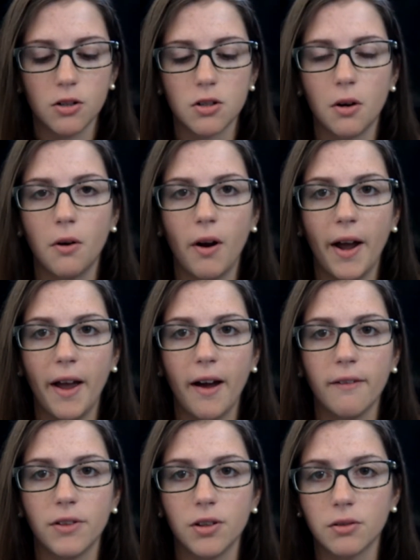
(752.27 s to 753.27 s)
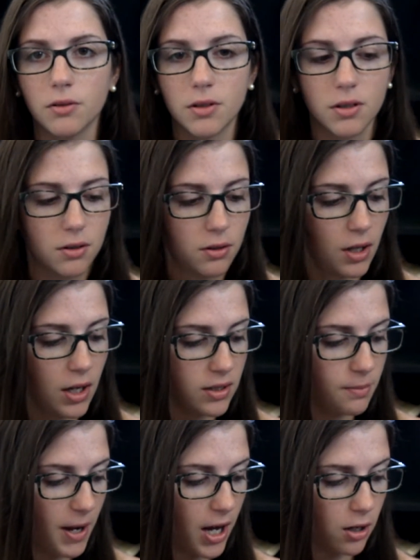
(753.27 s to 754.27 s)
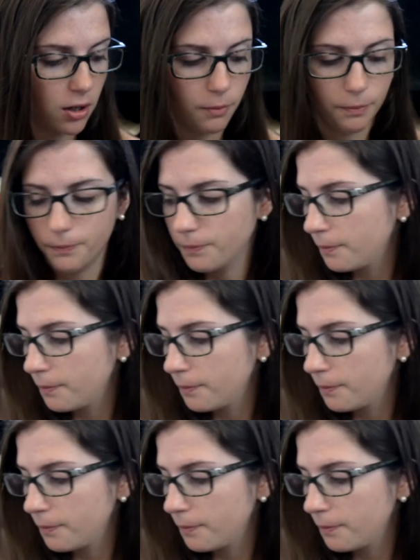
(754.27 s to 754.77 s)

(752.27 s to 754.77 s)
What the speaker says: so I have those as backup.